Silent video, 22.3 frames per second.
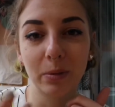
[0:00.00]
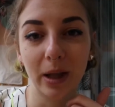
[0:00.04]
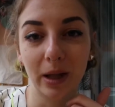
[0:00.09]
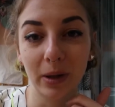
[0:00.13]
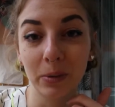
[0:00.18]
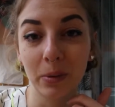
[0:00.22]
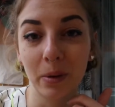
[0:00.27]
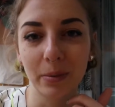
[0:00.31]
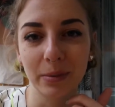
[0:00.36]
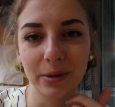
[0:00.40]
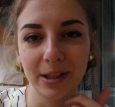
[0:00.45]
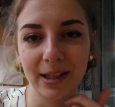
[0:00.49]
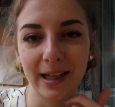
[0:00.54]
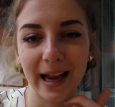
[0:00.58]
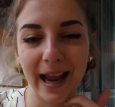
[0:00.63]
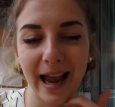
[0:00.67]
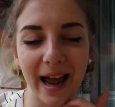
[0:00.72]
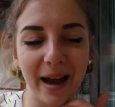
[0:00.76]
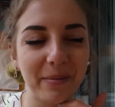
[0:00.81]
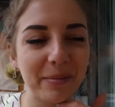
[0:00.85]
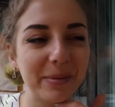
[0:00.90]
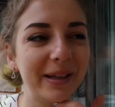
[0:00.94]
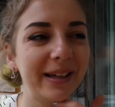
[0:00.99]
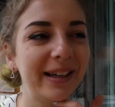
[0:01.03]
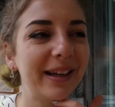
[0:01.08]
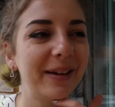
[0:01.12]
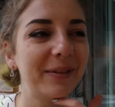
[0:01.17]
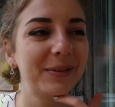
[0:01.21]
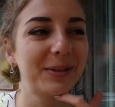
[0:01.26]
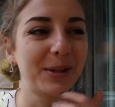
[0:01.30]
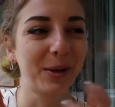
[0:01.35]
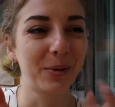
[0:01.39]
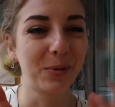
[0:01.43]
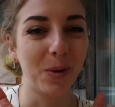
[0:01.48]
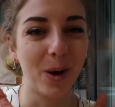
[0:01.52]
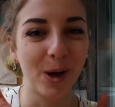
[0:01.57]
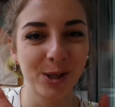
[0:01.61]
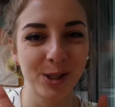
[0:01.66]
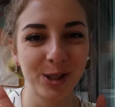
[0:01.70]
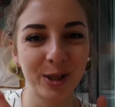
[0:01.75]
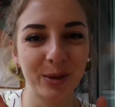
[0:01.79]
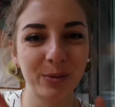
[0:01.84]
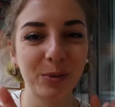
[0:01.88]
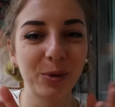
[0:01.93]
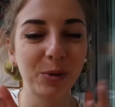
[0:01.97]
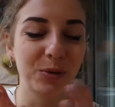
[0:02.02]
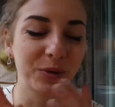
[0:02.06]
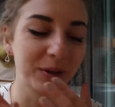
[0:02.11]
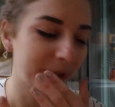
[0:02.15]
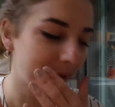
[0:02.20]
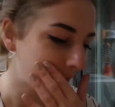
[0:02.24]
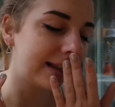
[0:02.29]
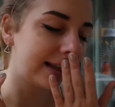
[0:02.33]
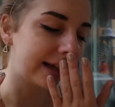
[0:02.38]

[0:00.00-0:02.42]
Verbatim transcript: like, what was going to happen. It was like watching a movie.